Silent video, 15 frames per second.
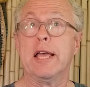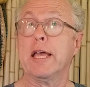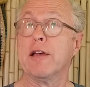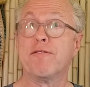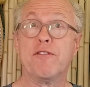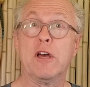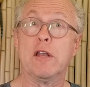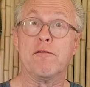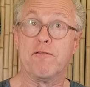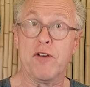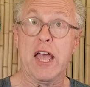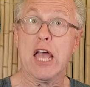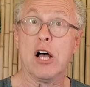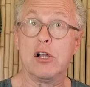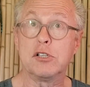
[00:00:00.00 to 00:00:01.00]
If it
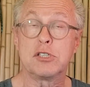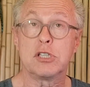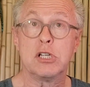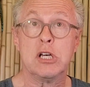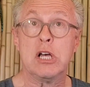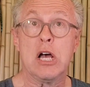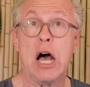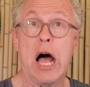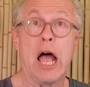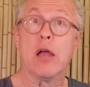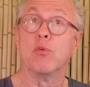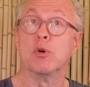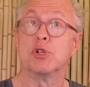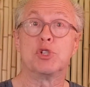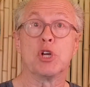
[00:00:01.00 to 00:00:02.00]
fails,
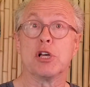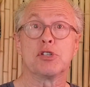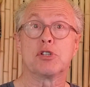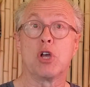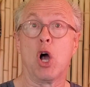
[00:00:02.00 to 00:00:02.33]
I would just